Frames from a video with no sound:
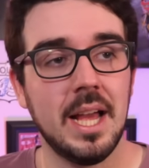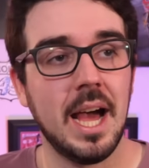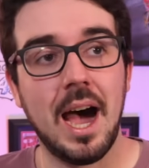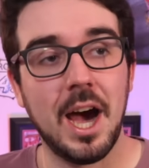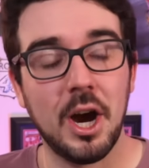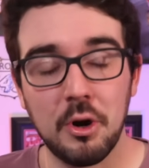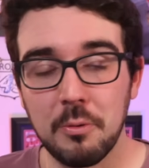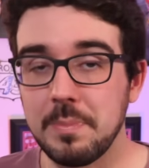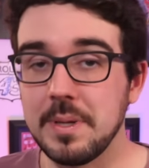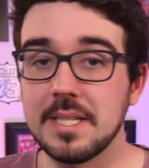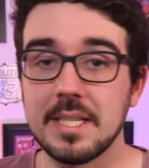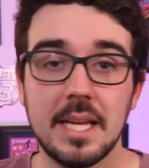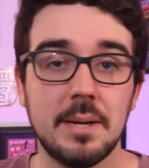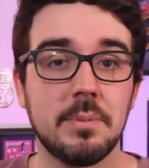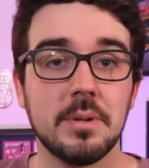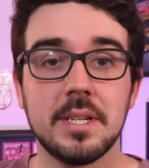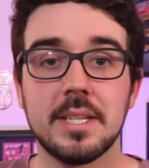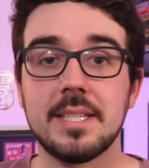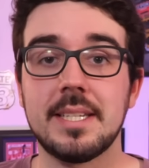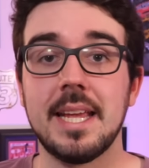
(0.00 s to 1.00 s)
I hope he's
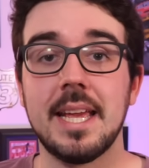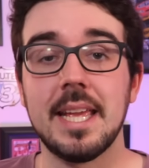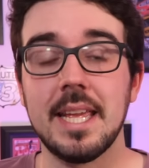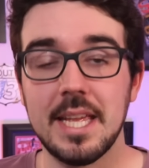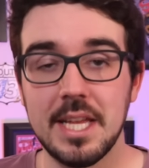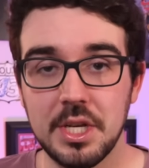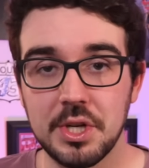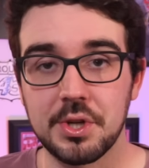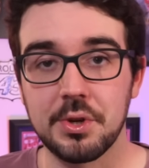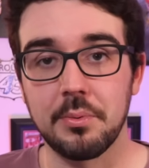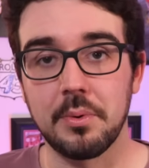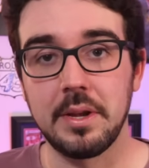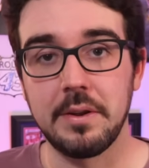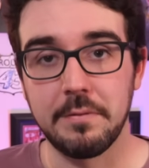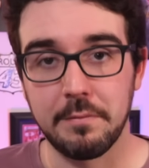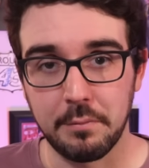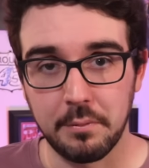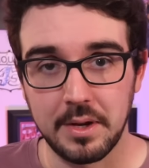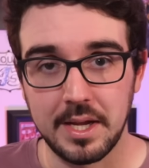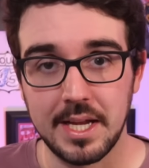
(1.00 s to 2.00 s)
able to stay
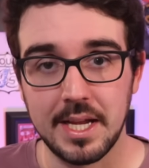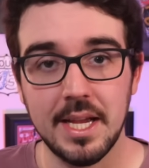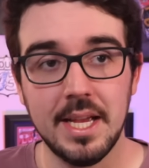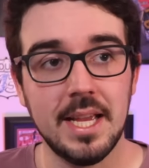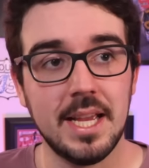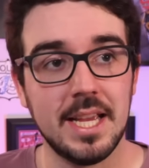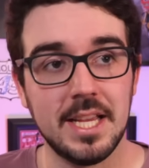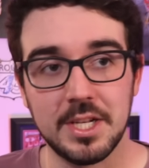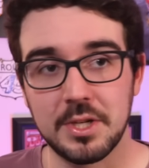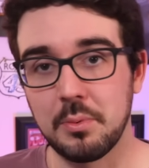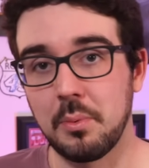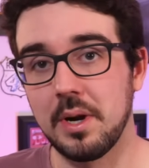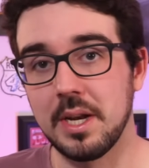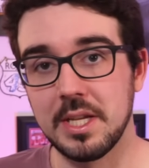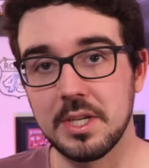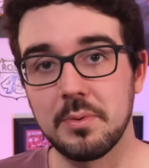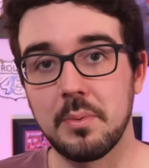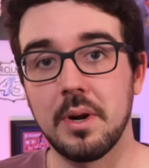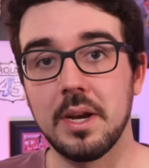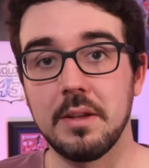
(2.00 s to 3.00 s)
injury-free in
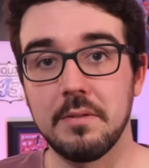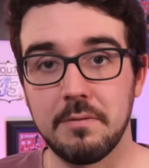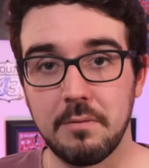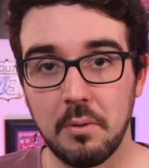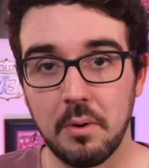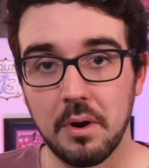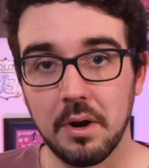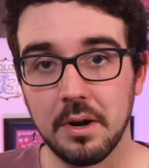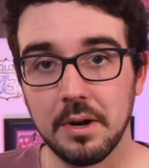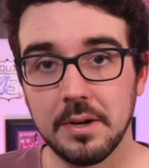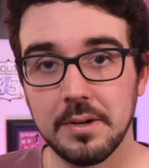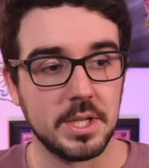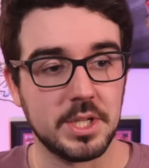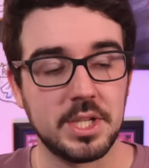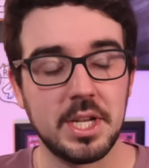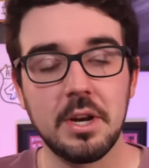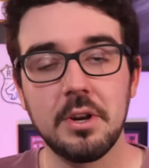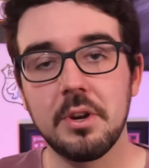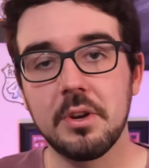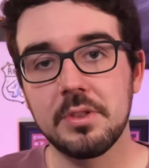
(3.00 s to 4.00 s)
2024. But
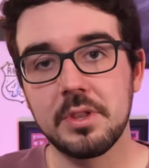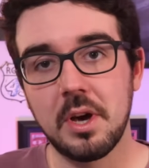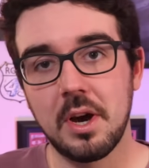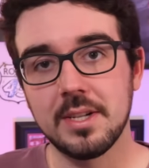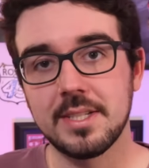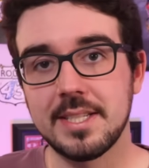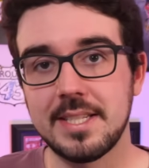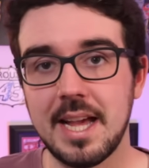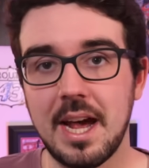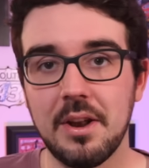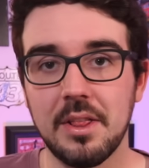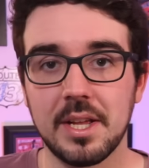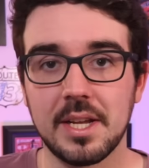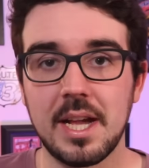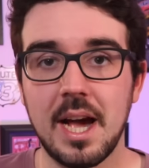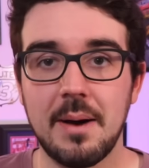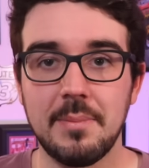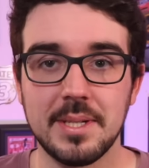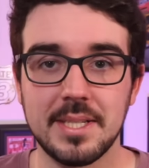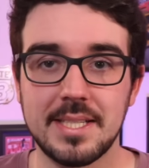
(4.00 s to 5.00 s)
share your thoughts down in the
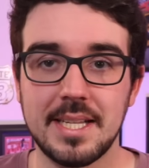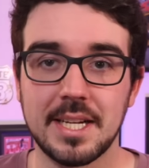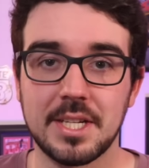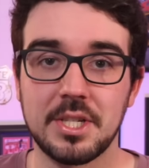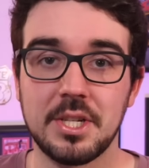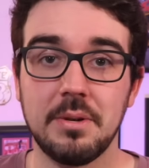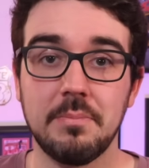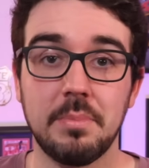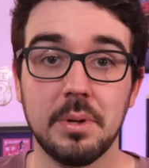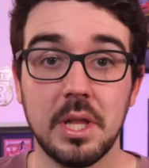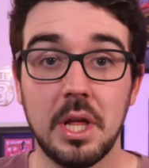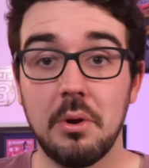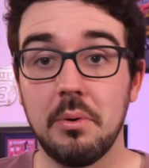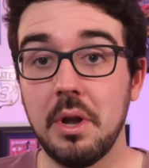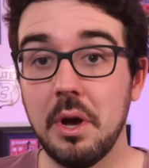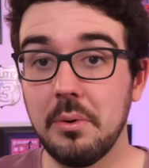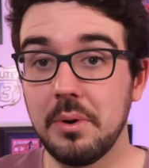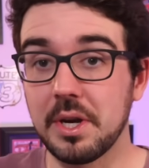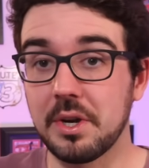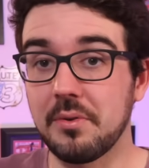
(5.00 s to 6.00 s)
comment section below.
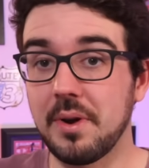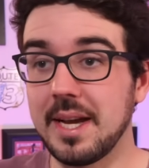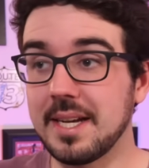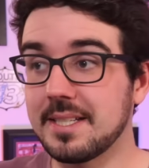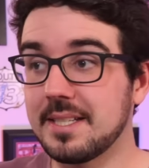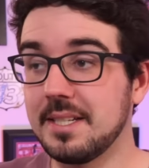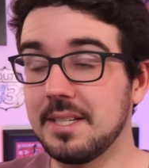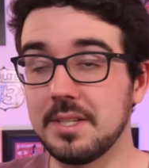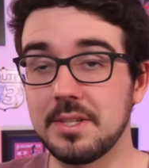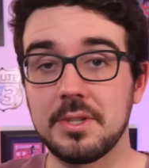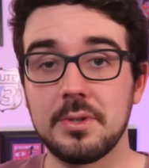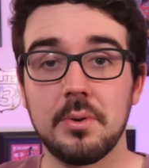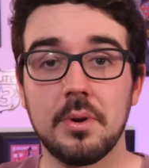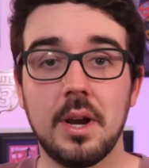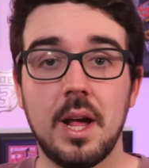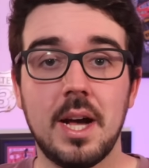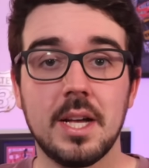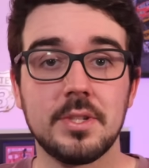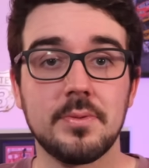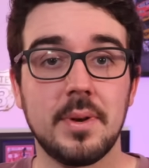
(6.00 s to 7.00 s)
Noah Gregson to
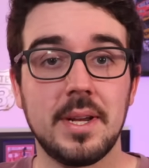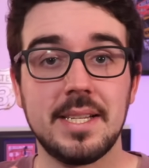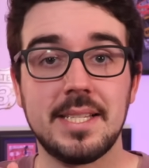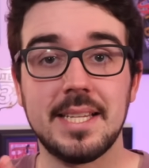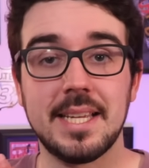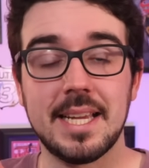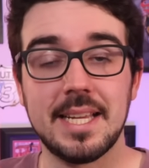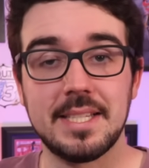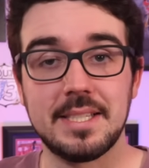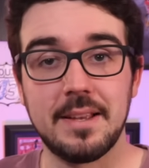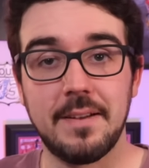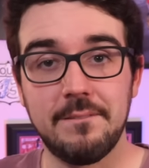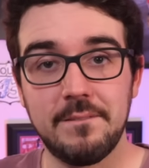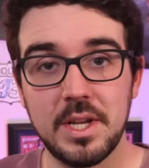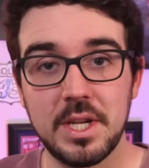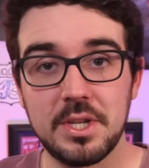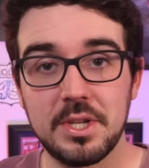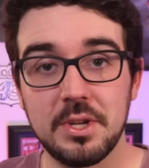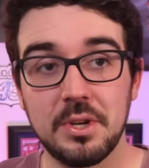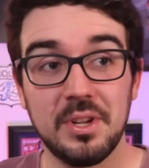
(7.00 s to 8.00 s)
Stewart-Haas Racing, it's
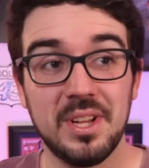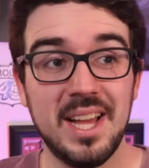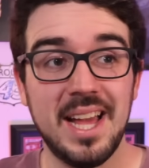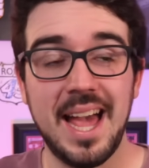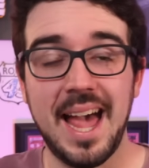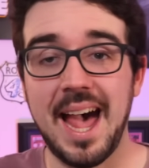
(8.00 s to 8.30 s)
official.